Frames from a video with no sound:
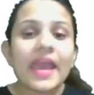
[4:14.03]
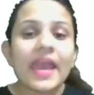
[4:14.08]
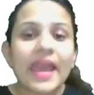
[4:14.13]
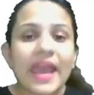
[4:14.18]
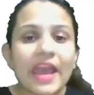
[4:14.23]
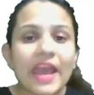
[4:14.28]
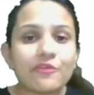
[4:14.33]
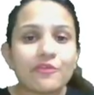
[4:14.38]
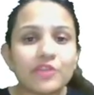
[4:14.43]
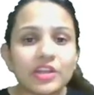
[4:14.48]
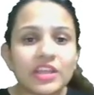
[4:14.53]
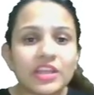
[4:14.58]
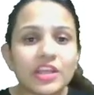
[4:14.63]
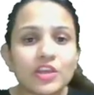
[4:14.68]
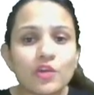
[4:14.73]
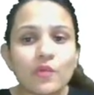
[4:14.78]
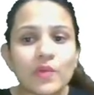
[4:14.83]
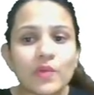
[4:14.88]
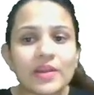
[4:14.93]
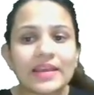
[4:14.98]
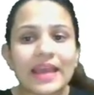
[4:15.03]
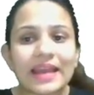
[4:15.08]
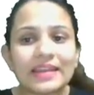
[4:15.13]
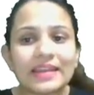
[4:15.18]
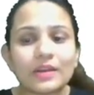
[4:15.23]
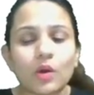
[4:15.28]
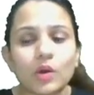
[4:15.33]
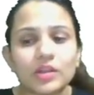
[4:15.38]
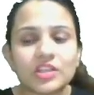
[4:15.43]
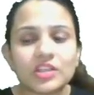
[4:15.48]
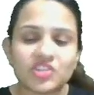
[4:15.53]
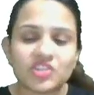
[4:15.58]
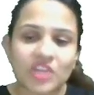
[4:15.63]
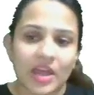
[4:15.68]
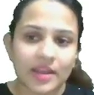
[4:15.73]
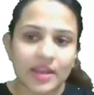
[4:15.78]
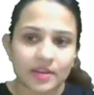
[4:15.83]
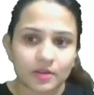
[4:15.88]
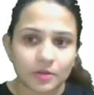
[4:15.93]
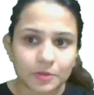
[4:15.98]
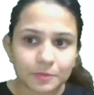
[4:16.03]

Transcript: Everything you will get on this channel.